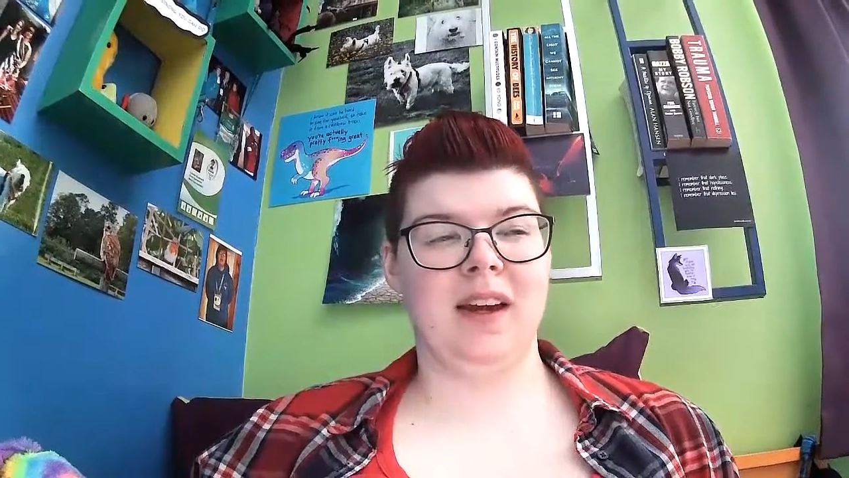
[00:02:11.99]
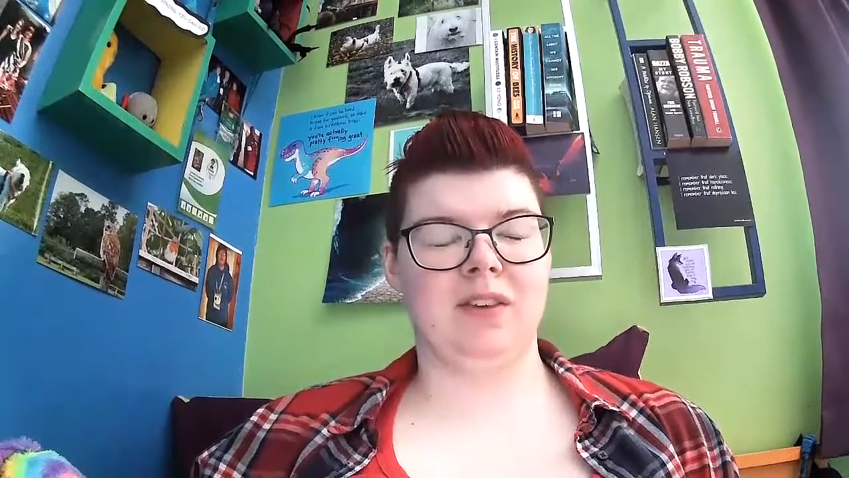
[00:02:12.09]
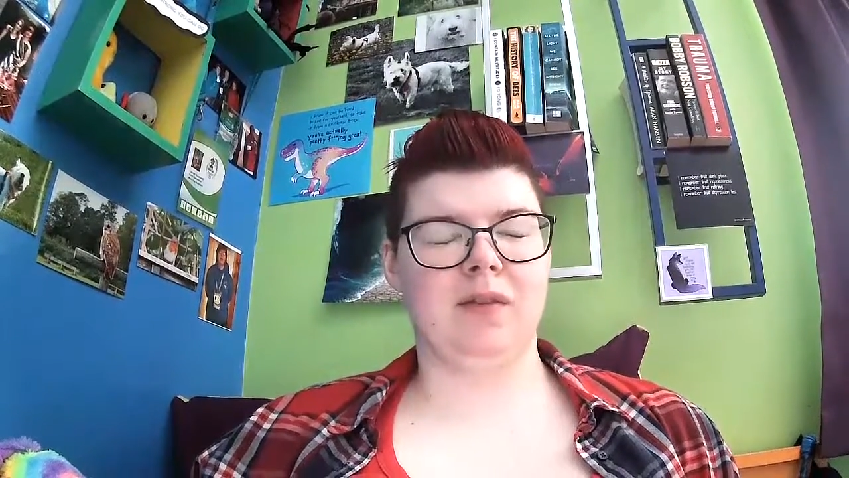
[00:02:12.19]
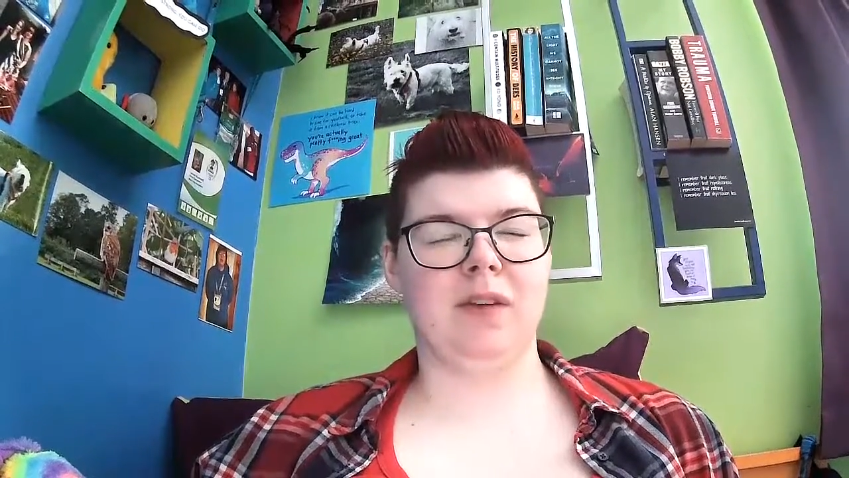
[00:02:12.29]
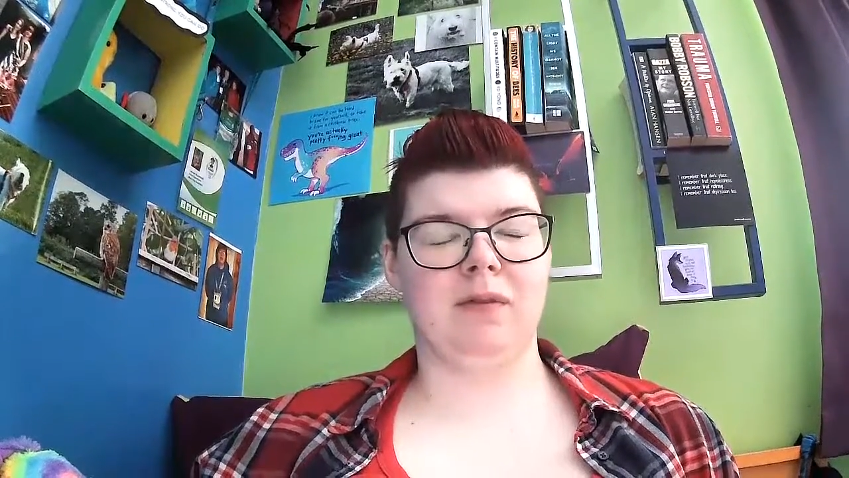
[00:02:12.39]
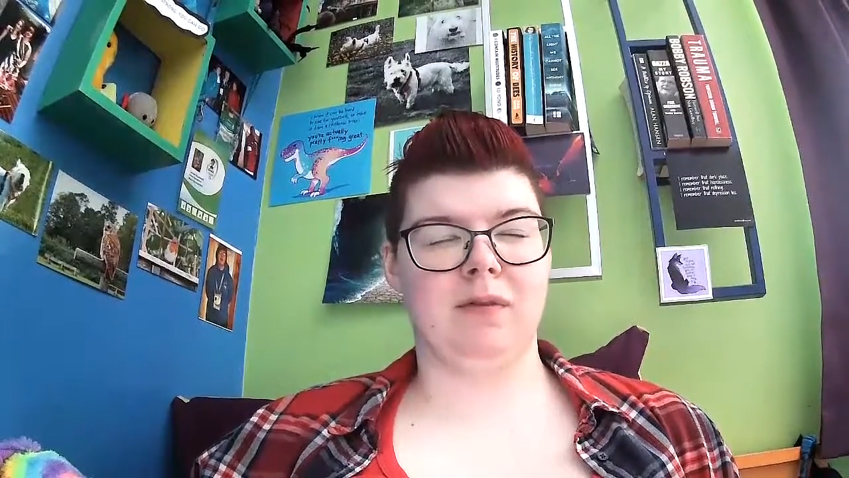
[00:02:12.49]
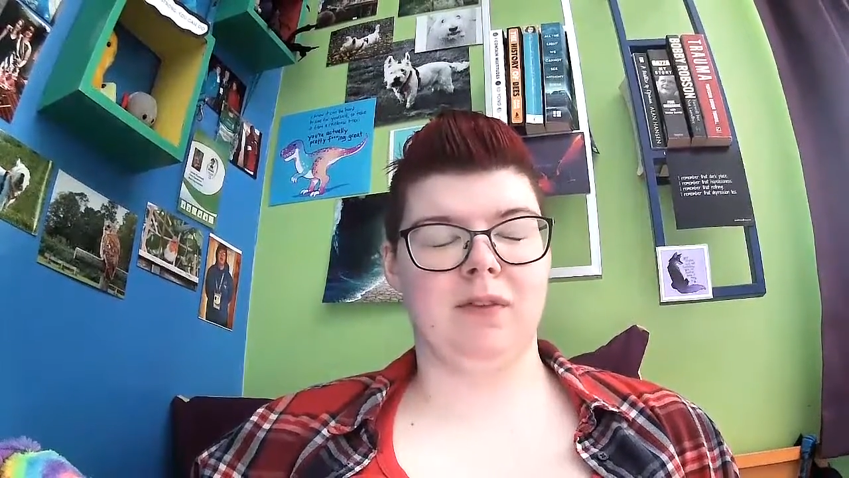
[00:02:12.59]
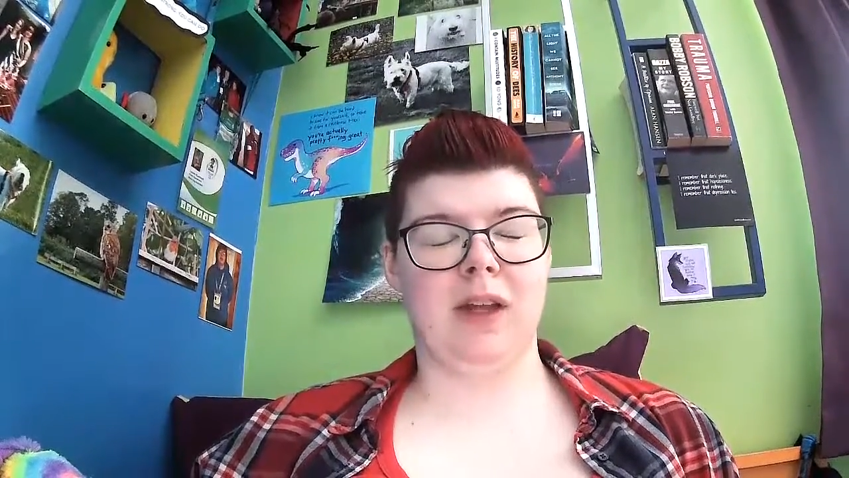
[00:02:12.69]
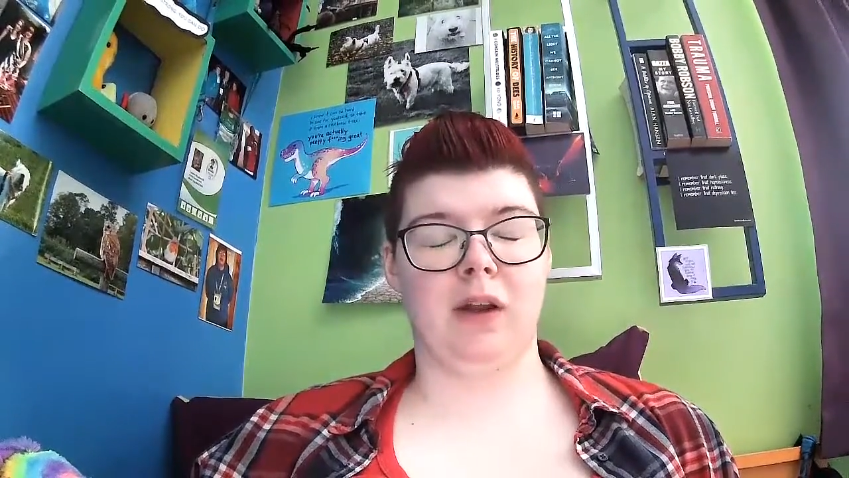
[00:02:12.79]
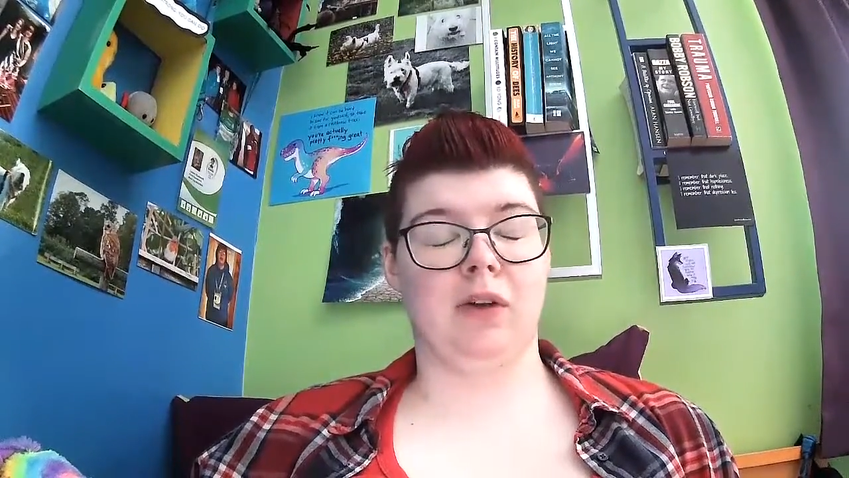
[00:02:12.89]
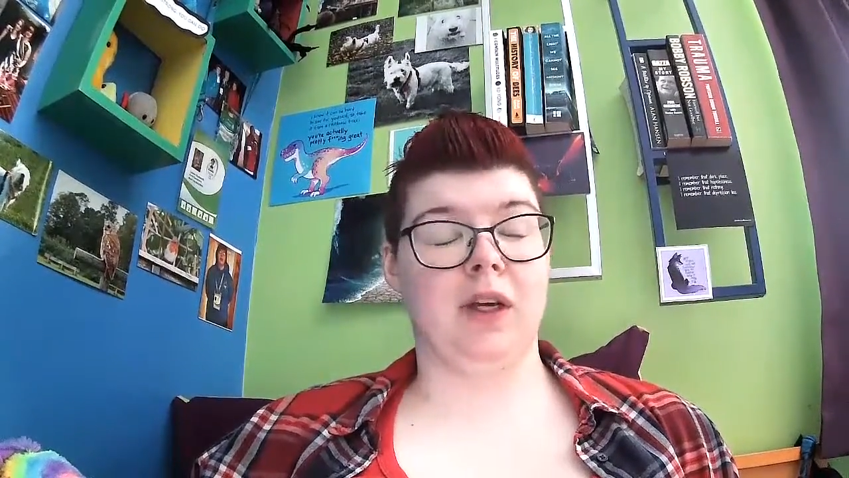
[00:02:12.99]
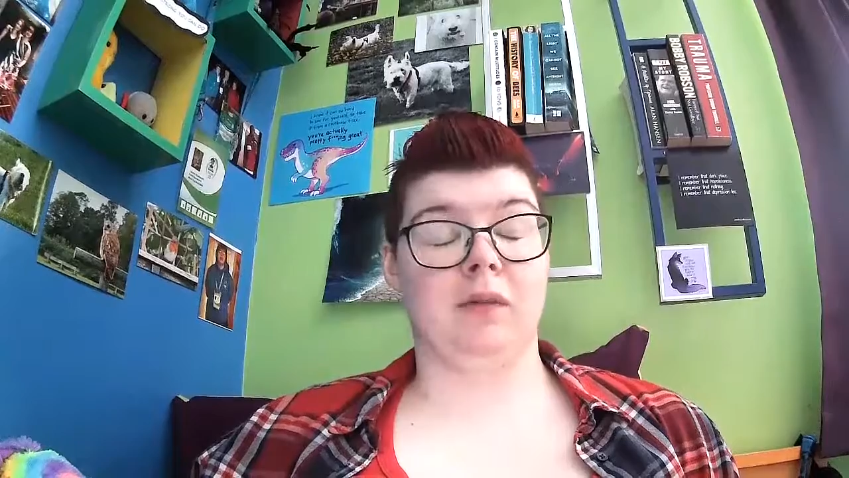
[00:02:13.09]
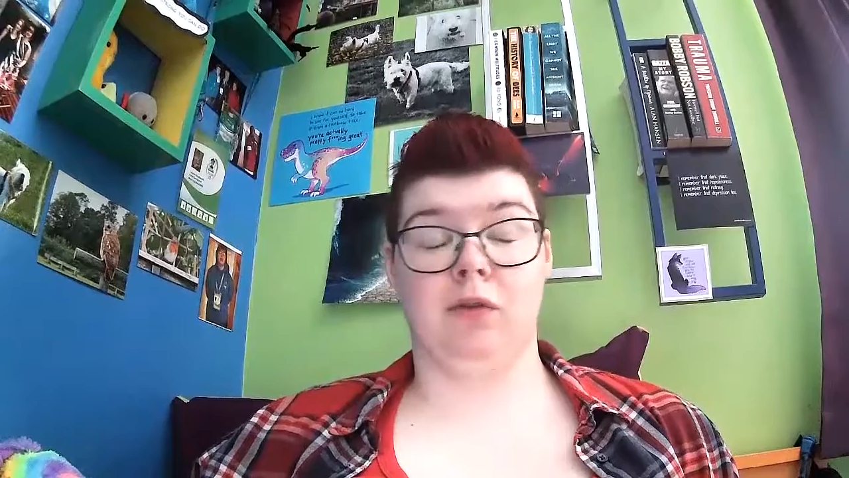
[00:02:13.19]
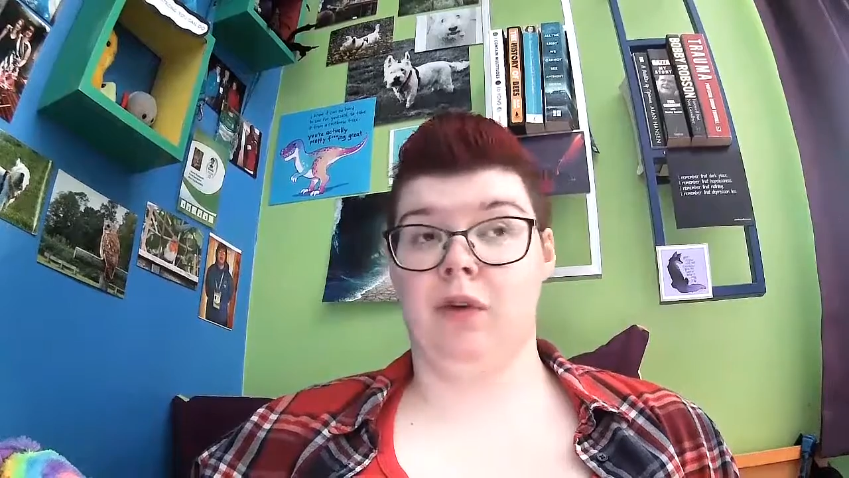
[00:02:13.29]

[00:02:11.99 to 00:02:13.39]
something that seems